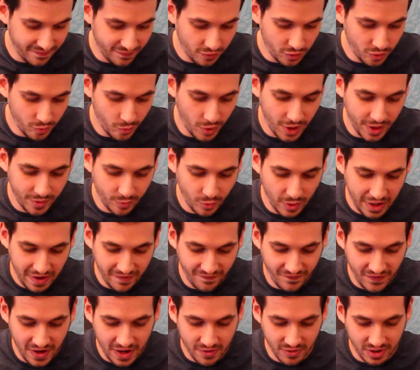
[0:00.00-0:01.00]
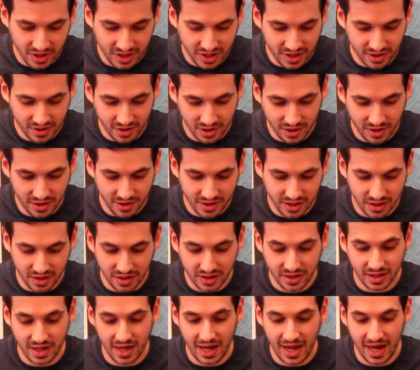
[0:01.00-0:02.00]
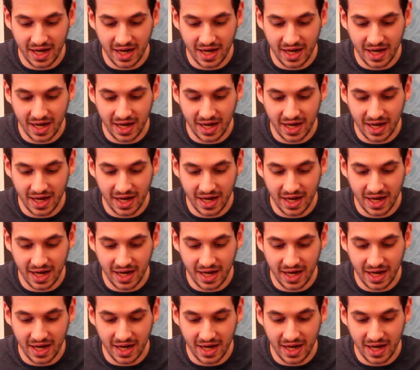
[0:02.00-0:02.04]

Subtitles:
have all won Wayfarer sunglasses.